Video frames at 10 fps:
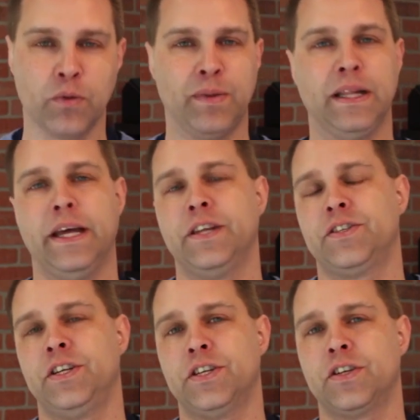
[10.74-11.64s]
with my
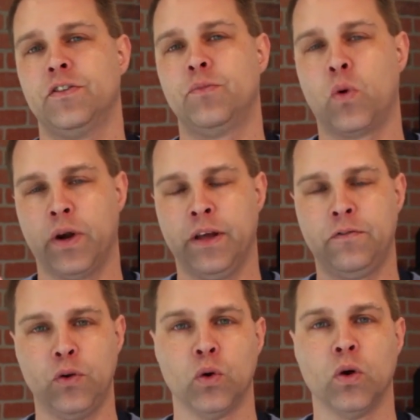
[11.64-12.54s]
latest edition of Morning
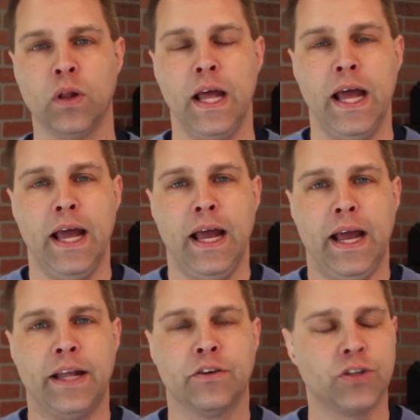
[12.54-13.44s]
Fuel.
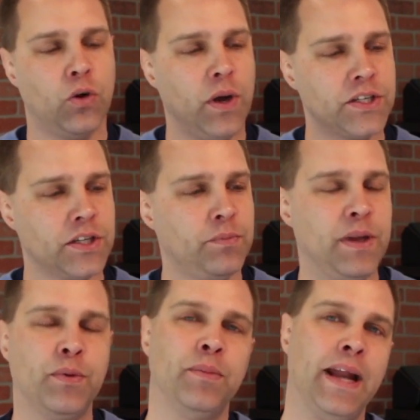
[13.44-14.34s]
And there's a question that
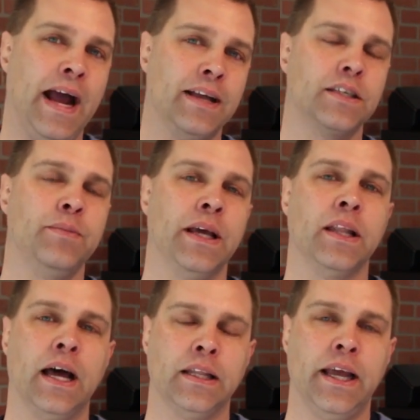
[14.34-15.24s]
people have been asking me a
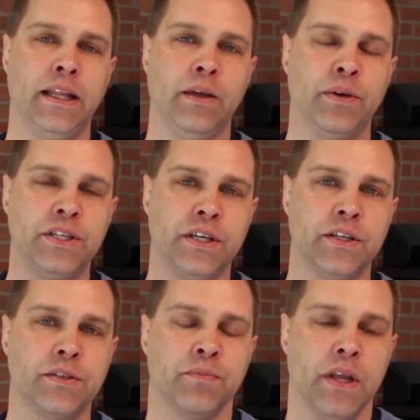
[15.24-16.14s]
lot lately, which
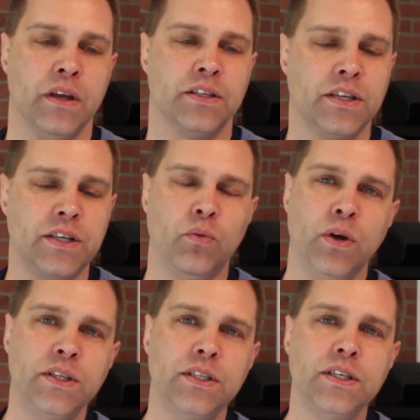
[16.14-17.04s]
is, Jesse,
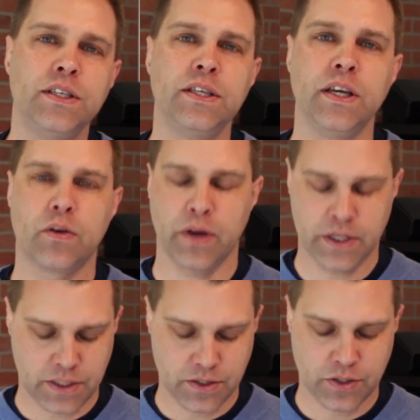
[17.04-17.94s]
what's the
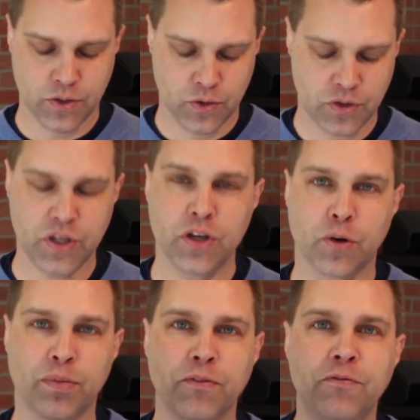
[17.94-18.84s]
secret to
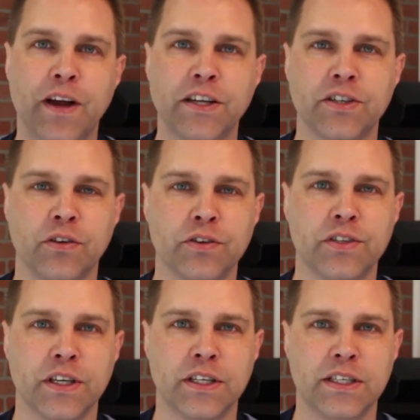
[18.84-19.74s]
your professional
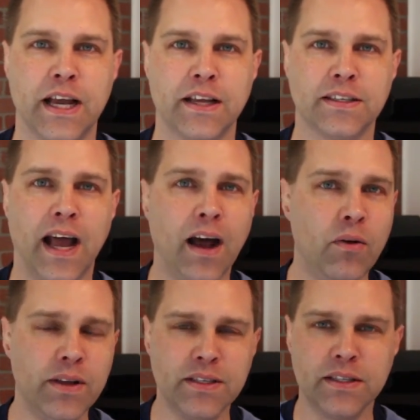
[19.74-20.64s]
success?
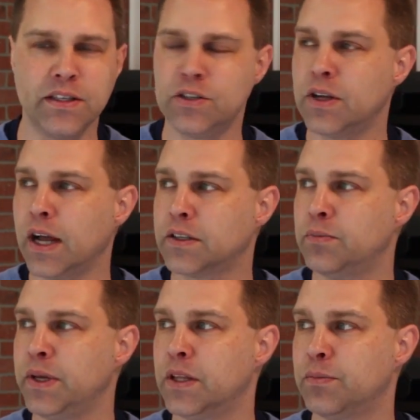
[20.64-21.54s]
How is it that you got
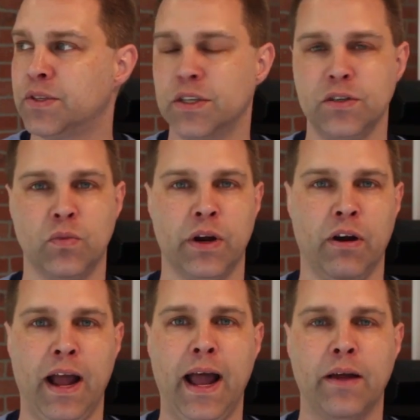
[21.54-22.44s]
to be in the position where
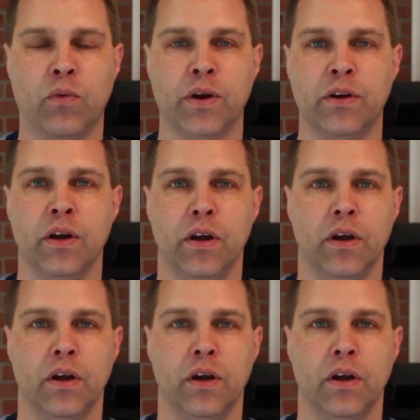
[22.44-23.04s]
you're at, where